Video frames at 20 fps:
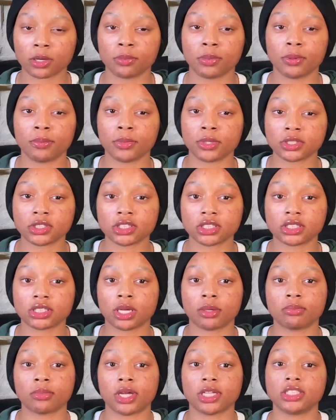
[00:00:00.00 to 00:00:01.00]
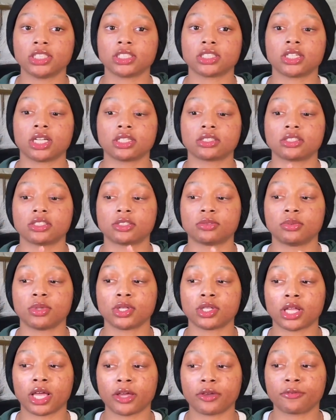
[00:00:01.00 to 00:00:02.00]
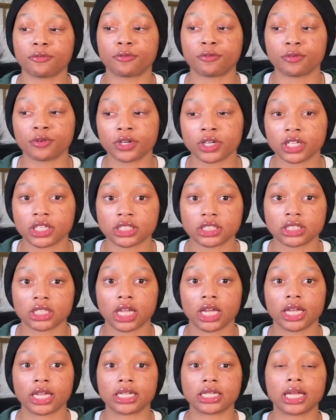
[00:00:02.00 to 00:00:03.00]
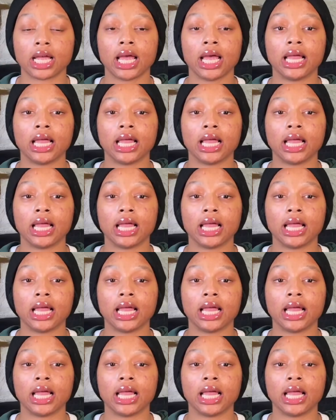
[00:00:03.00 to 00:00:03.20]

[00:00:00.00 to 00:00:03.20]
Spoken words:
but most of the time I just like to smell like fresh, like